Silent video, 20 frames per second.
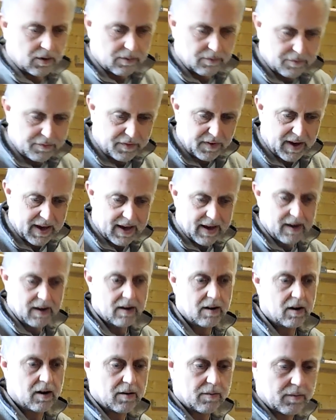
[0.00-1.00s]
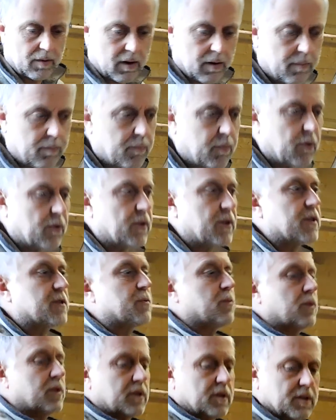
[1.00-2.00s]
them fair, I put
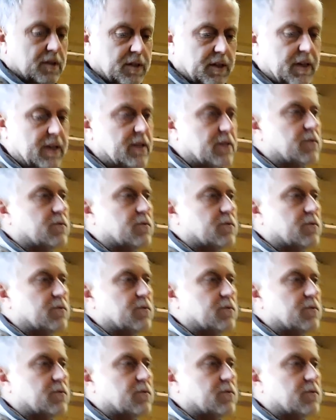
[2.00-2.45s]
this, what you can see, this